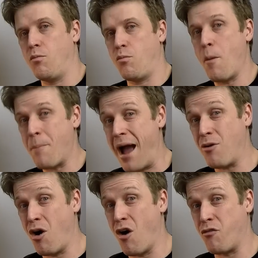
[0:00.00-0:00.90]
We're about
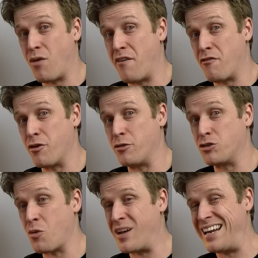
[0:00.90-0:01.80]
halfway through,
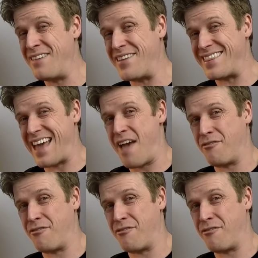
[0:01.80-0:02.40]
so we can leave it there